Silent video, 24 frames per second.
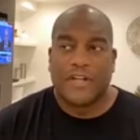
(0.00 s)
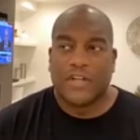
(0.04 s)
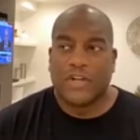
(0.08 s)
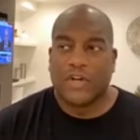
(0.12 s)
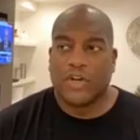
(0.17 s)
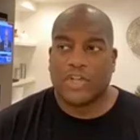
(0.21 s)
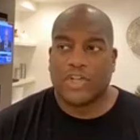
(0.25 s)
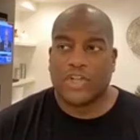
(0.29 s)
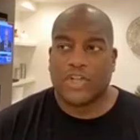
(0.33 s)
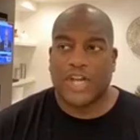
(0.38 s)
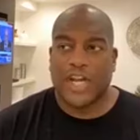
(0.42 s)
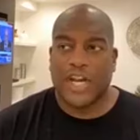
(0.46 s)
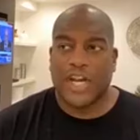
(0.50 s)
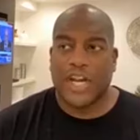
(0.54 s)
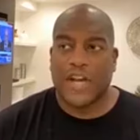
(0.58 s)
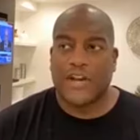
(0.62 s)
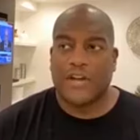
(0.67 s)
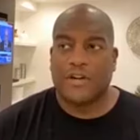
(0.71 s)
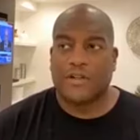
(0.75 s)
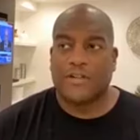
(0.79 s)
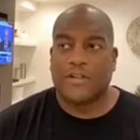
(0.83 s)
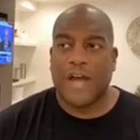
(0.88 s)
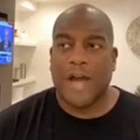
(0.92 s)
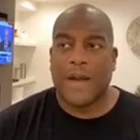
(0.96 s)
You know what you're getting out
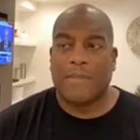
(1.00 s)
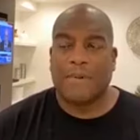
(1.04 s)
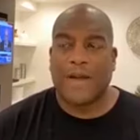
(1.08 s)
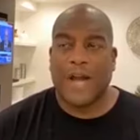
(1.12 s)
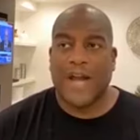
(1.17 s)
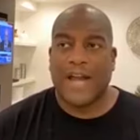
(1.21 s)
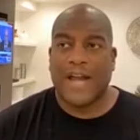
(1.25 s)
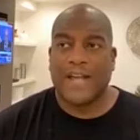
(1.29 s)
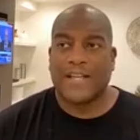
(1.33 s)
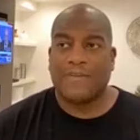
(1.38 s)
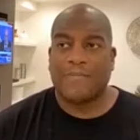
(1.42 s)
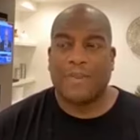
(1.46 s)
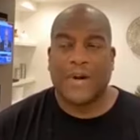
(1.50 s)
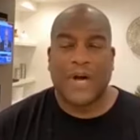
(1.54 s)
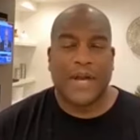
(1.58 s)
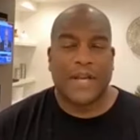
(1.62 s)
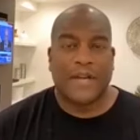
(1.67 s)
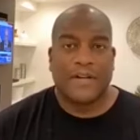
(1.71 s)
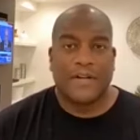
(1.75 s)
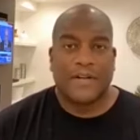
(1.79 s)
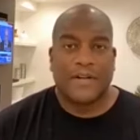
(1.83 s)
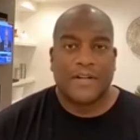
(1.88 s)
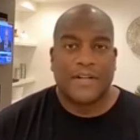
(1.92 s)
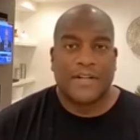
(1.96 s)
of your top guys. But